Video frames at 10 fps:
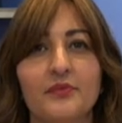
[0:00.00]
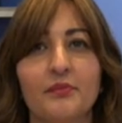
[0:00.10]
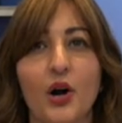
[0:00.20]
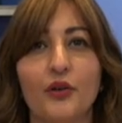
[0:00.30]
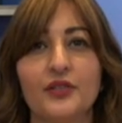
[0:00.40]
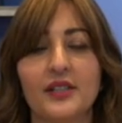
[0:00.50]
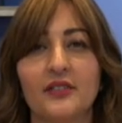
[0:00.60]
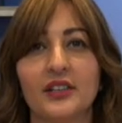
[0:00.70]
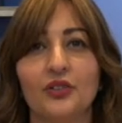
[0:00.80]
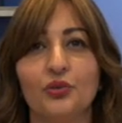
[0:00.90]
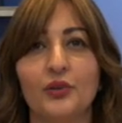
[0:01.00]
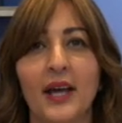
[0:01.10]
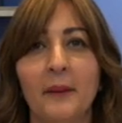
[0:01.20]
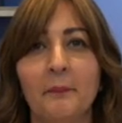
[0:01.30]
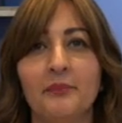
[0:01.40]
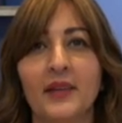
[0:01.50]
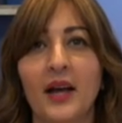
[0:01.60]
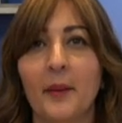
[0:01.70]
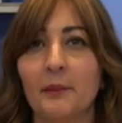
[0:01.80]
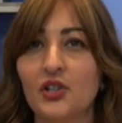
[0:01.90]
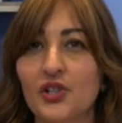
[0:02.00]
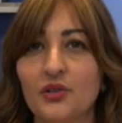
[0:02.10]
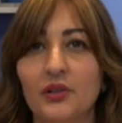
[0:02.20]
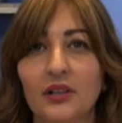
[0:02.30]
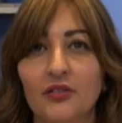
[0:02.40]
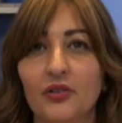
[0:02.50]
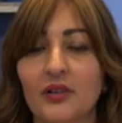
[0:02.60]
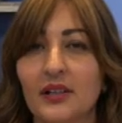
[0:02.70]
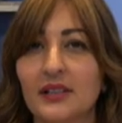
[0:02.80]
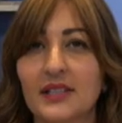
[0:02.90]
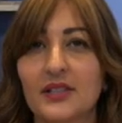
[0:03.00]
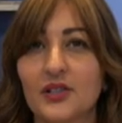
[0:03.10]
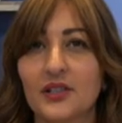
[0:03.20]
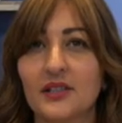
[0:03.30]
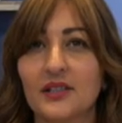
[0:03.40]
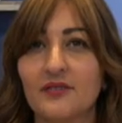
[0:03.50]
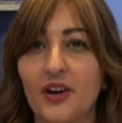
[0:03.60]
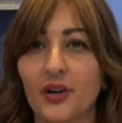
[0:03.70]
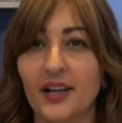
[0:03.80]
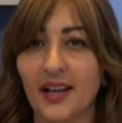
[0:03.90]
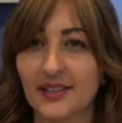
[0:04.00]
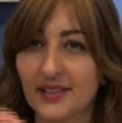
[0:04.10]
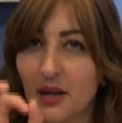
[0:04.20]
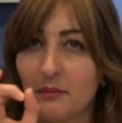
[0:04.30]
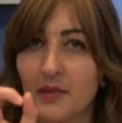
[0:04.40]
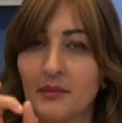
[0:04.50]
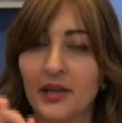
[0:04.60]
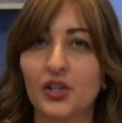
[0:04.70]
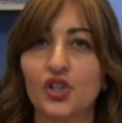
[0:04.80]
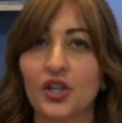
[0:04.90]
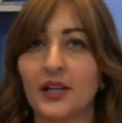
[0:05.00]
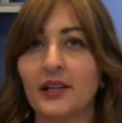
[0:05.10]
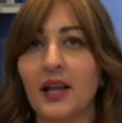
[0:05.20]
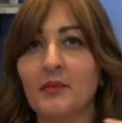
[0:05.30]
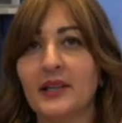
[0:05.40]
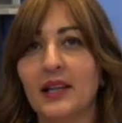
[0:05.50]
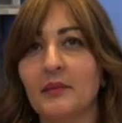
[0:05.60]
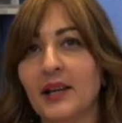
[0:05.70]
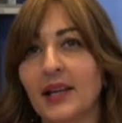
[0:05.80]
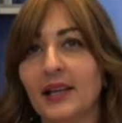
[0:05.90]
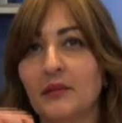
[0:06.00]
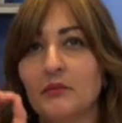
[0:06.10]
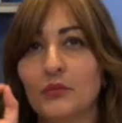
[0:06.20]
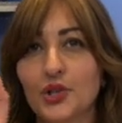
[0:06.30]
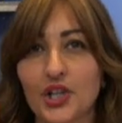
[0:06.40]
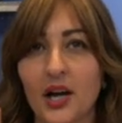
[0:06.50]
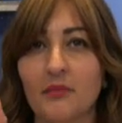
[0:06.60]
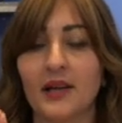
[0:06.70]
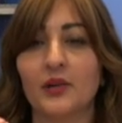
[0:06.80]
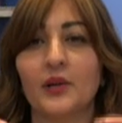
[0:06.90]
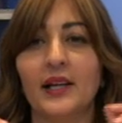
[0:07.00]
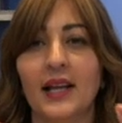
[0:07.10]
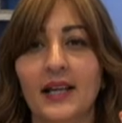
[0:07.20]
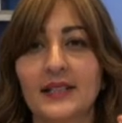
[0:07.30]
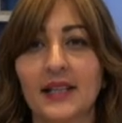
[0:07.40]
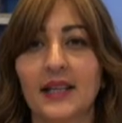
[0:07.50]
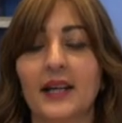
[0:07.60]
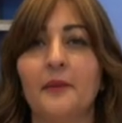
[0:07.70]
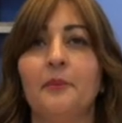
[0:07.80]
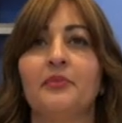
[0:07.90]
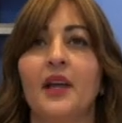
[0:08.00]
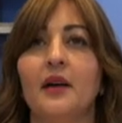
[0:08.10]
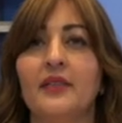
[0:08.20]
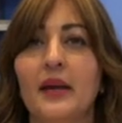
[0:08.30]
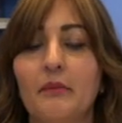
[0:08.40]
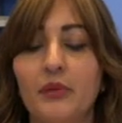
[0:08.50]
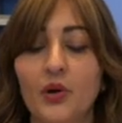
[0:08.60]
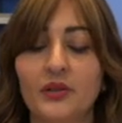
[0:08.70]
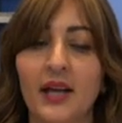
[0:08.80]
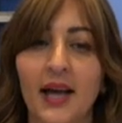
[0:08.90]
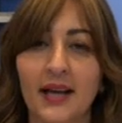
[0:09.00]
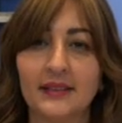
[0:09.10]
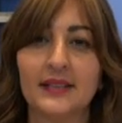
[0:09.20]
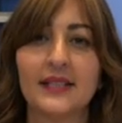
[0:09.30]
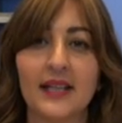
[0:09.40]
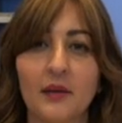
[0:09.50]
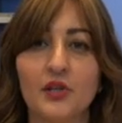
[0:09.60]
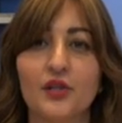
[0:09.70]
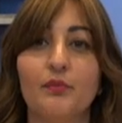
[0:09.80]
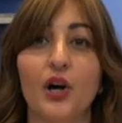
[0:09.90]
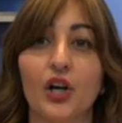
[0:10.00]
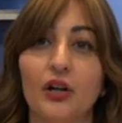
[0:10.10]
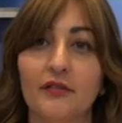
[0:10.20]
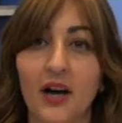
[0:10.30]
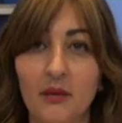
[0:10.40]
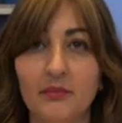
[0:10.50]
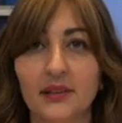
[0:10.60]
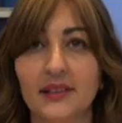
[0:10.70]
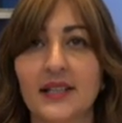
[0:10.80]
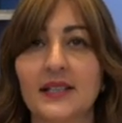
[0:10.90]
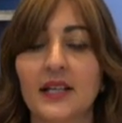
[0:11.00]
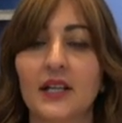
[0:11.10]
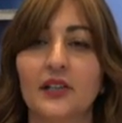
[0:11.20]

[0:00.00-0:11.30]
Power of 72 name. But just to give you, it's very nice. Mem He Shin, Lamed Lamed Hey, Moshe Rabbeinu, Hillel HaZaken, they both had the same spark of humbleness.